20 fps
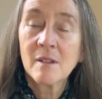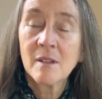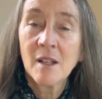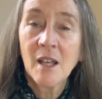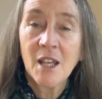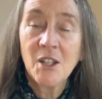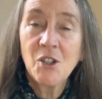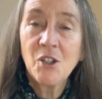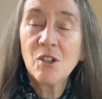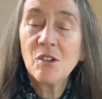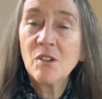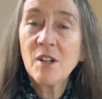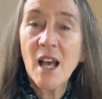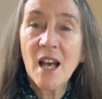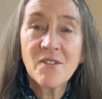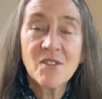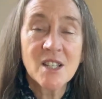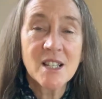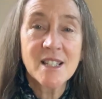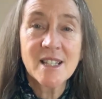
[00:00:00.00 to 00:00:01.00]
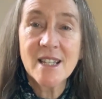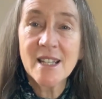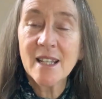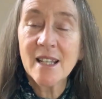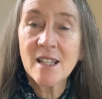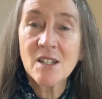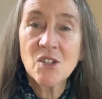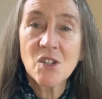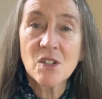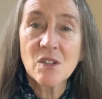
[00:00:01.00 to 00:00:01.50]
And you don't have to
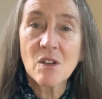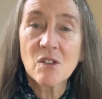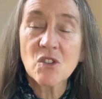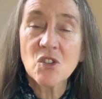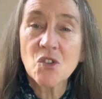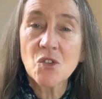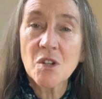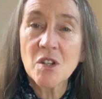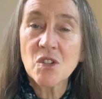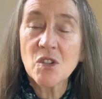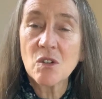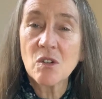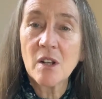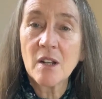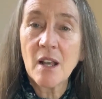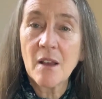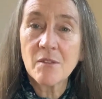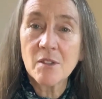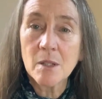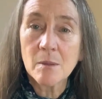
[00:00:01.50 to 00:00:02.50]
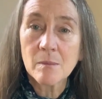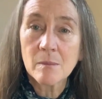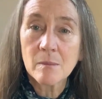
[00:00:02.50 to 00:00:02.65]
dig into those strings. You don't have to,